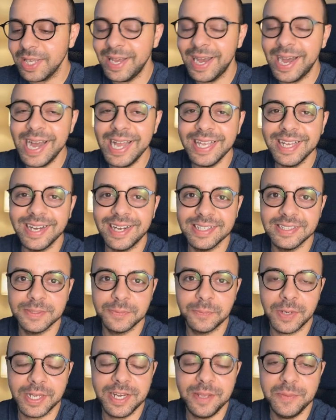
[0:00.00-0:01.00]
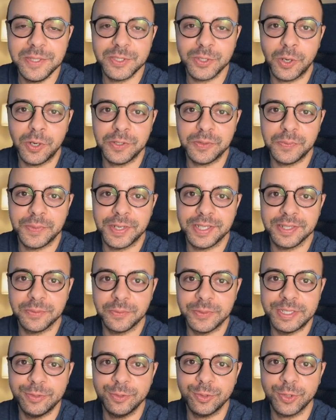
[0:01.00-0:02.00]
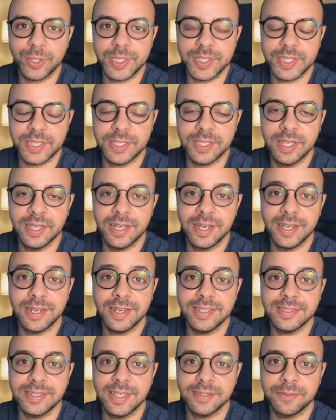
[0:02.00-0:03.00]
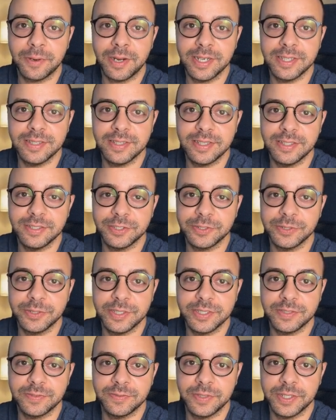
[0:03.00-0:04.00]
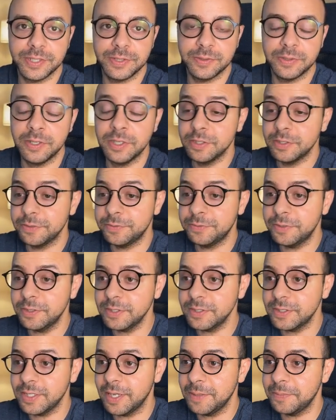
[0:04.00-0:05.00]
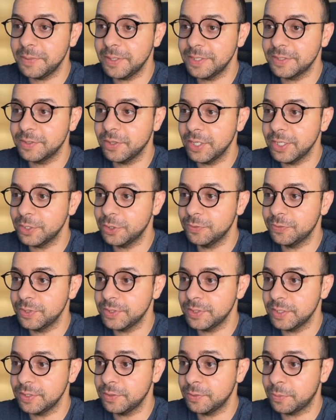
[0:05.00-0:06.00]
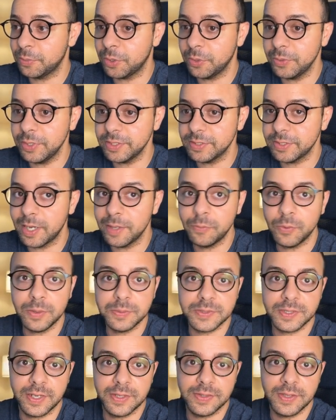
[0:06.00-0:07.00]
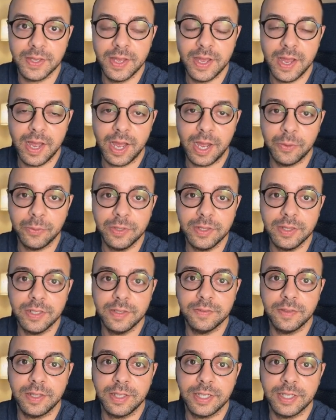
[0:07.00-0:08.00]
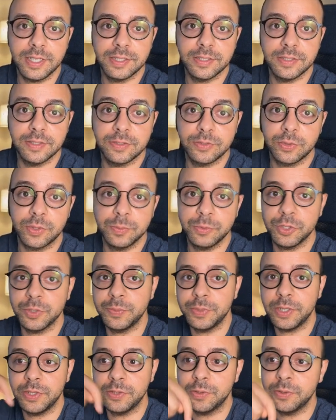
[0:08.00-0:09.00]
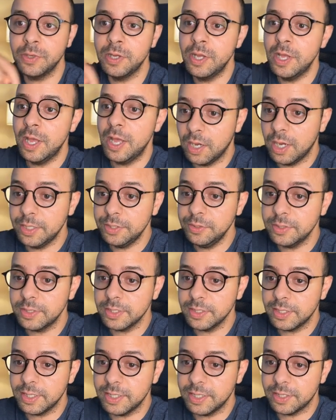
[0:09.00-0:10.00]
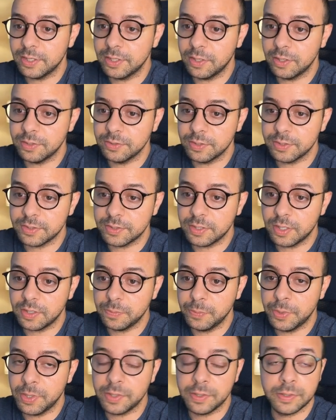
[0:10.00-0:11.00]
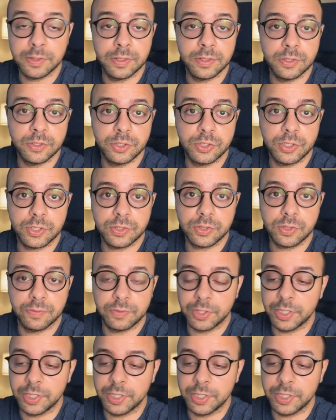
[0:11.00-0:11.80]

Hi guys, my name is Otman with New Trading, and let's get right into this video. The first step is going to visit the ProRealTime website. I will leave a link in the description below, and you can click on the start button just over